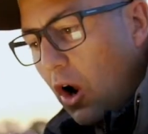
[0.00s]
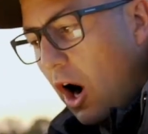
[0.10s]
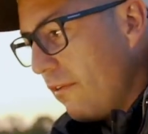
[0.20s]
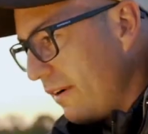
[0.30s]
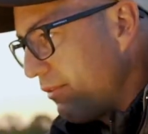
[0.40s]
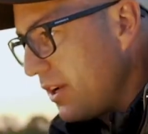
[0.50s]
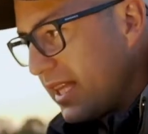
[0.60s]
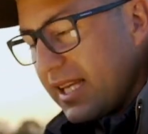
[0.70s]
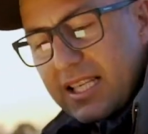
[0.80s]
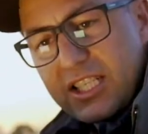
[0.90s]
of
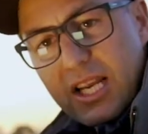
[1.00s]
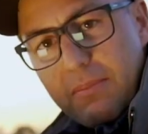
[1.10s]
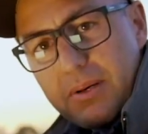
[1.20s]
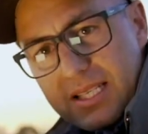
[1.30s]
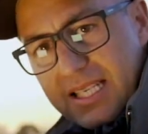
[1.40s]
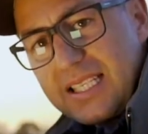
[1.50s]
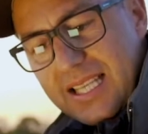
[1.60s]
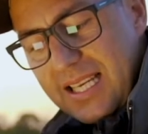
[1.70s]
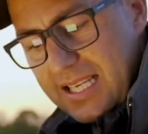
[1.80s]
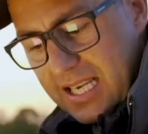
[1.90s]
everything, the cheapest is
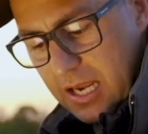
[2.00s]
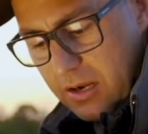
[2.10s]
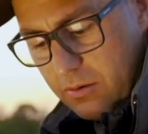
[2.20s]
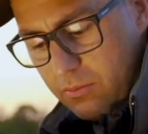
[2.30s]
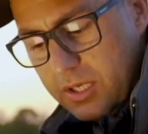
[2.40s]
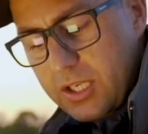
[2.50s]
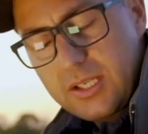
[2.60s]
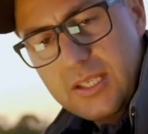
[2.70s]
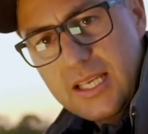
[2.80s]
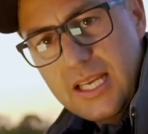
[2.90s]
this, which
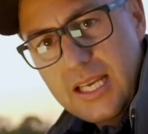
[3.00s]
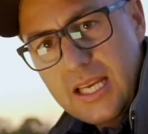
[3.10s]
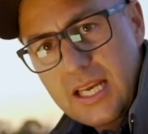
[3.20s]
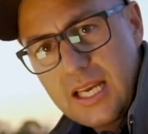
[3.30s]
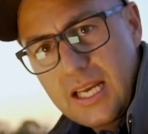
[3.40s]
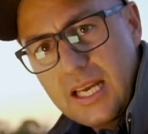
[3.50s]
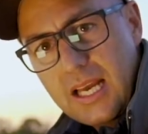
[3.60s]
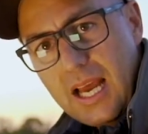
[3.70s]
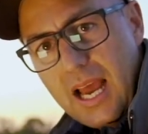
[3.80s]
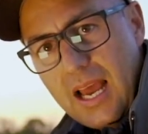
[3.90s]
is a
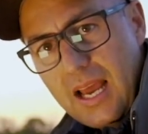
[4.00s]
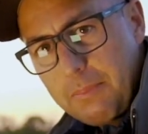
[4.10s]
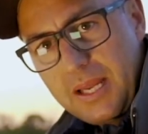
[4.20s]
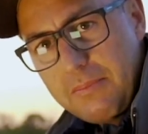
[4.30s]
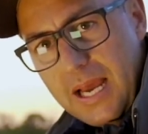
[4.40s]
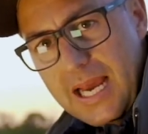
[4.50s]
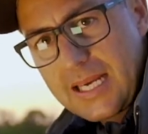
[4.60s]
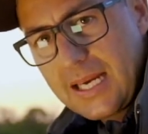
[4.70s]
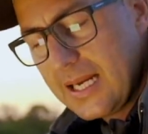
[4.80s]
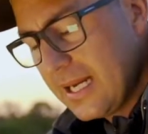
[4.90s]
beanbag,
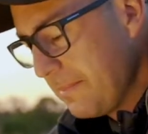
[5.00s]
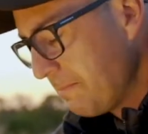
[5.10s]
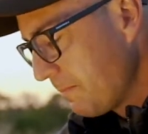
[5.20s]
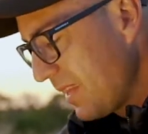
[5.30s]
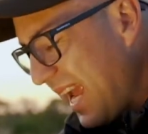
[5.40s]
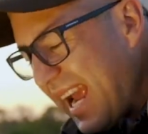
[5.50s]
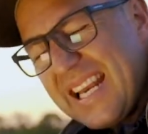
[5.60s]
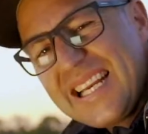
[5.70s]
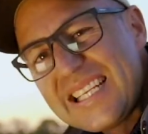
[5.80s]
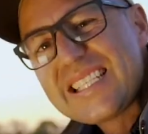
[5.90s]
and
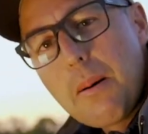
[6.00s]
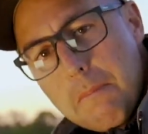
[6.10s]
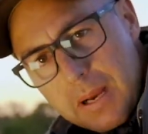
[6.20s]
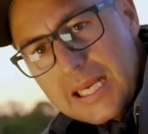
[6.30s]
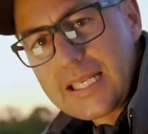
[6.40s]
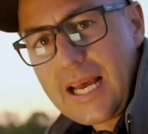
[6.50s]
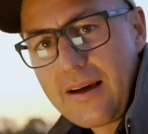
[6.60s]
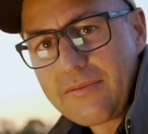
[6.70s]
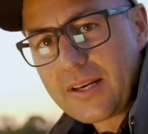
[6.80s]
it is a must-have,